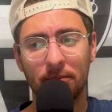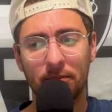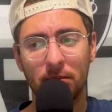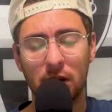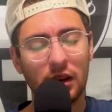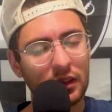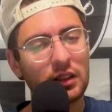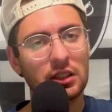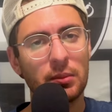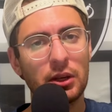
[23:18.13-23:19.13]
But I think it's
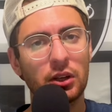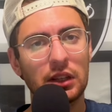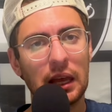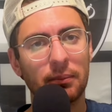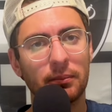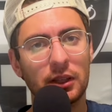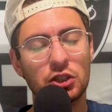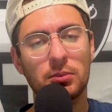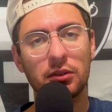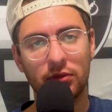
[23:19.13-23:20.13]
going to be a good game. It should
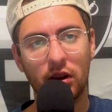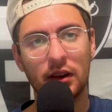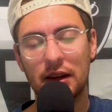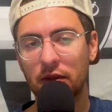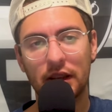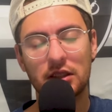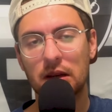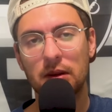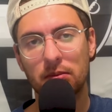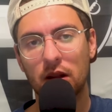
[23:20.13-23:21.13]
be fun. I don't think it's going to be
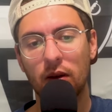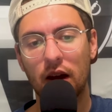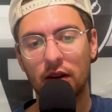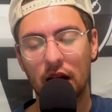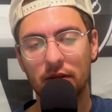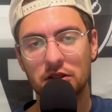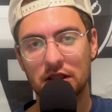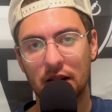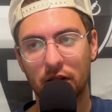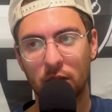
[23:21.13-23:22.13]
a blowout. Obviously, I
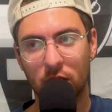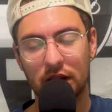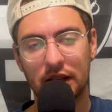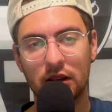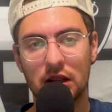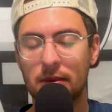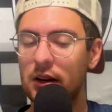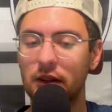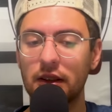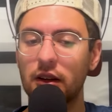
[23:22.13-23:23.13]
don't think we're going to kill them, and I don't
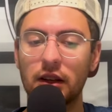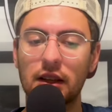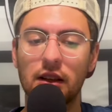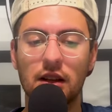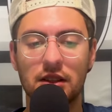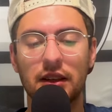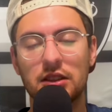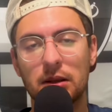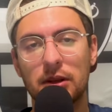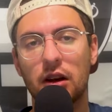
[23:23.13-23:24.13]
think they're going to kill us. I think it's going
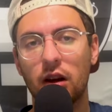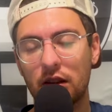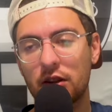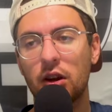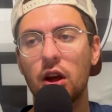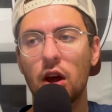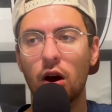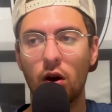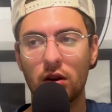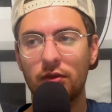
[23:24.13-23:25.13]
to be another
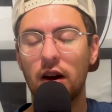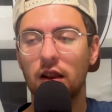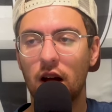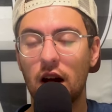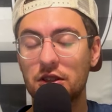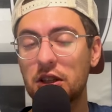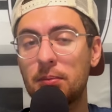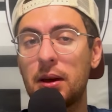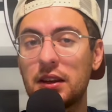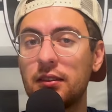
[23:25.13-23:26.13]
hard-fought loss, a
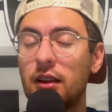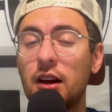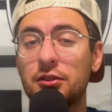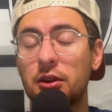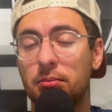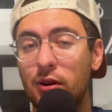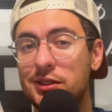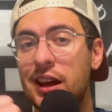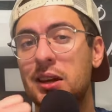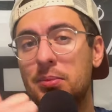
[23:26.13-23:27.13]
competitive loss for the
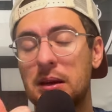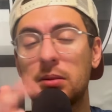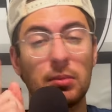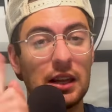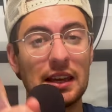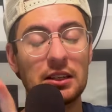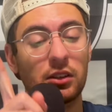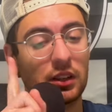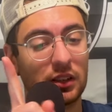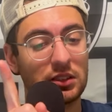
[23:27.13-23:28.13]
pro-tank people, but Aiden, they're
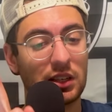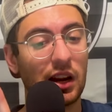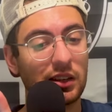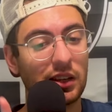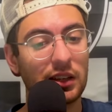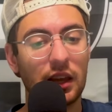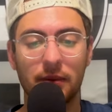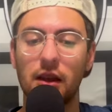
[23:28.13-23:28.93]
going to scare you again.